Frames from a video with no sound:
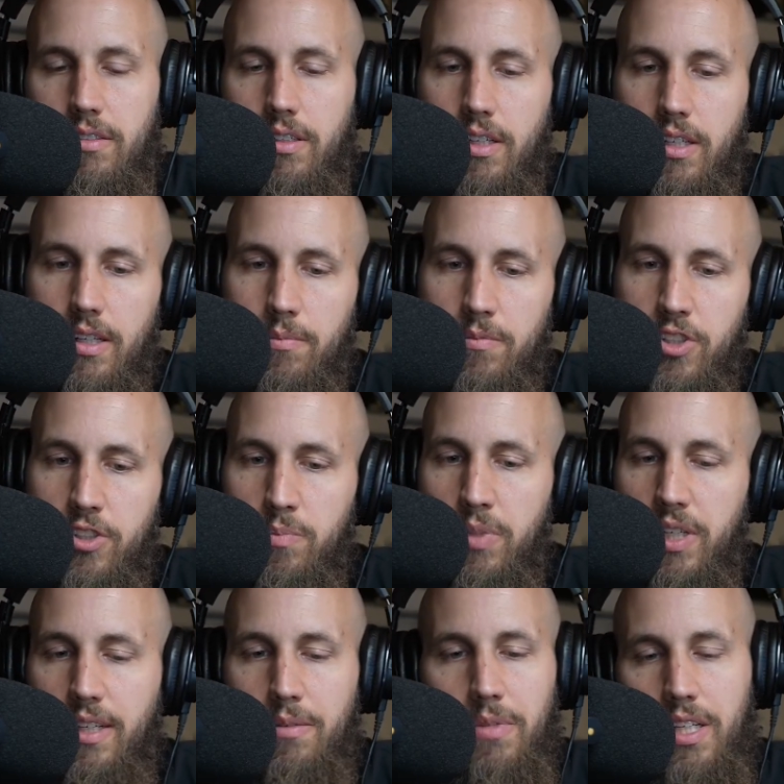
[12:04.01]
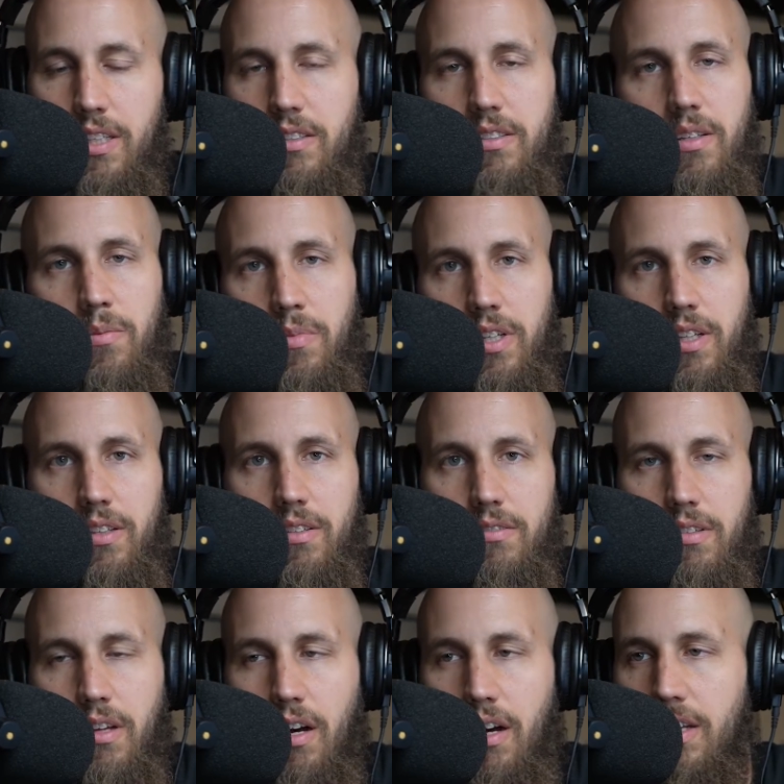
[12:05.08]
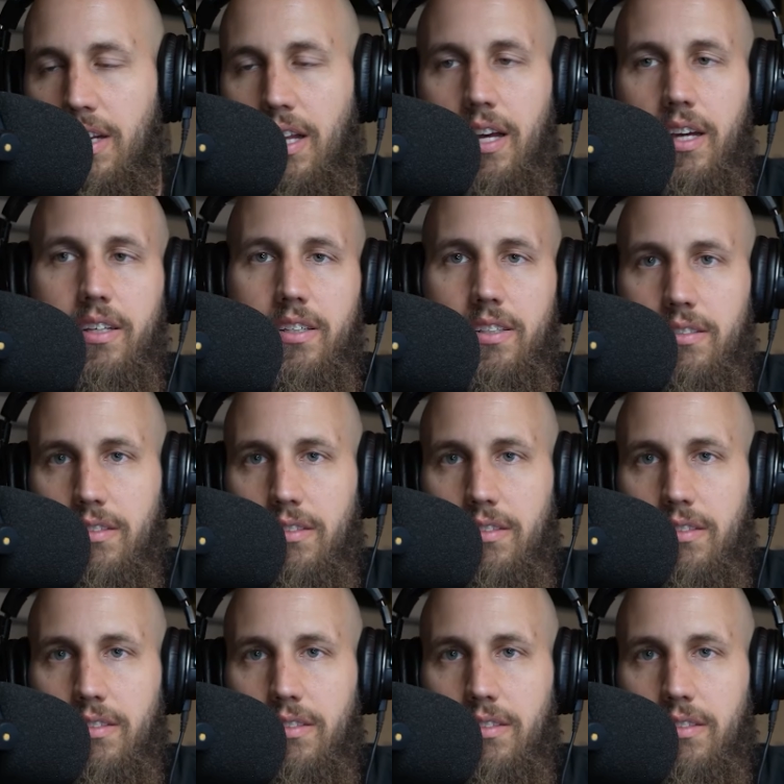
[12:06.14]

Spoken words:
Just being mean to somebody online,